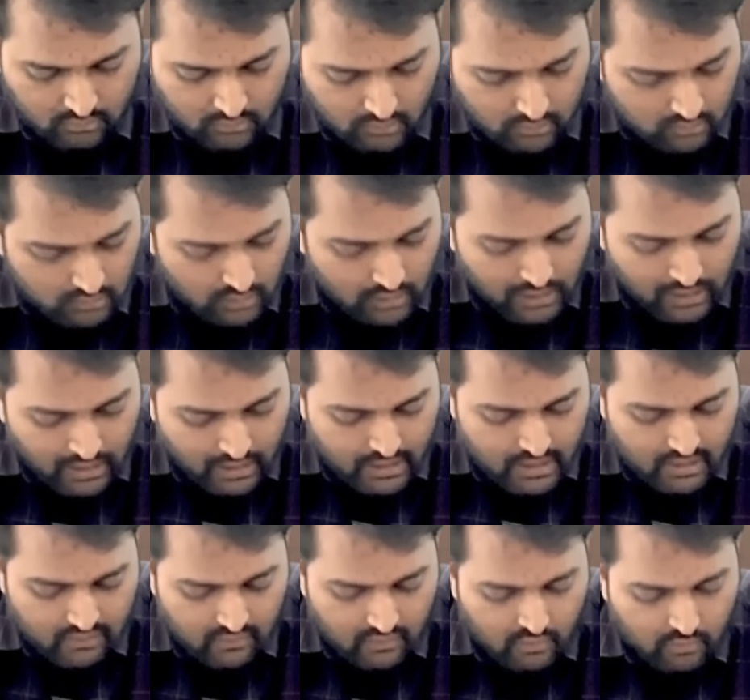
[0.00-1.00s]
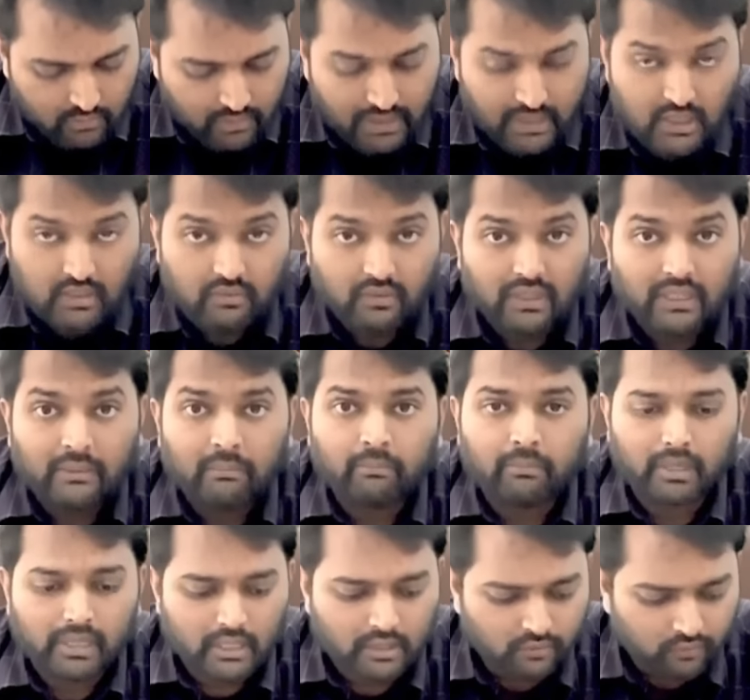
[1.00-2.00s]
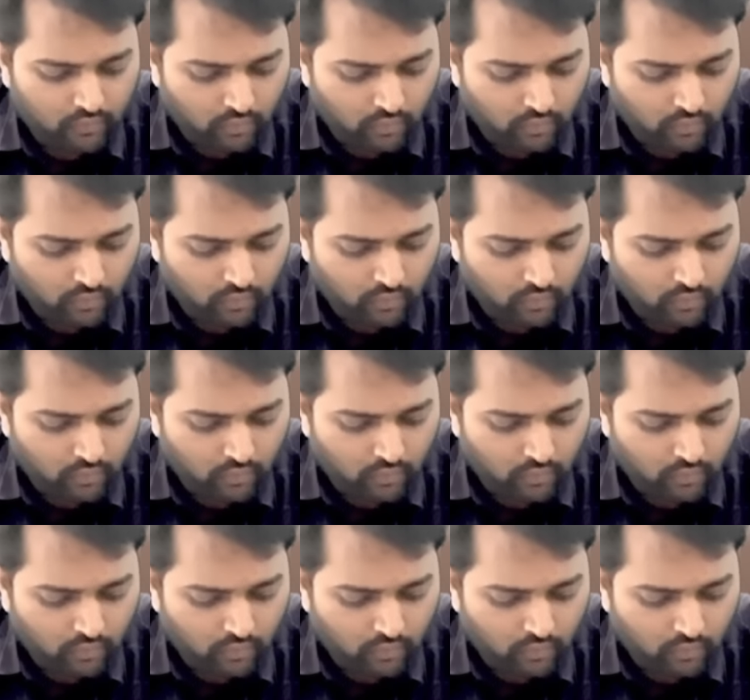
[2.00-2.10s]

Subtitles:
So R is equal to -1 implies